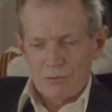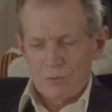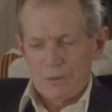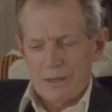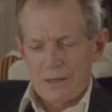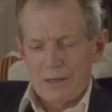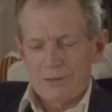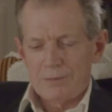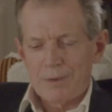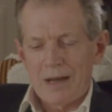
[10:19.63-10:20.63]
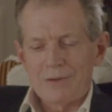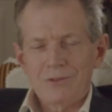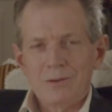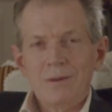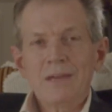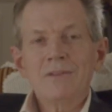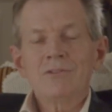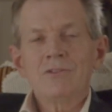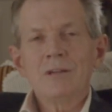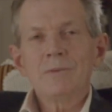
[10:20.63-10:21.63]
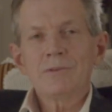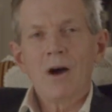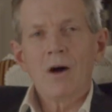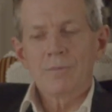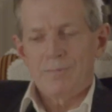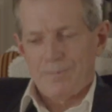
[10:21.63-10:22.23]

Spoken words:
to her departure when she was gone.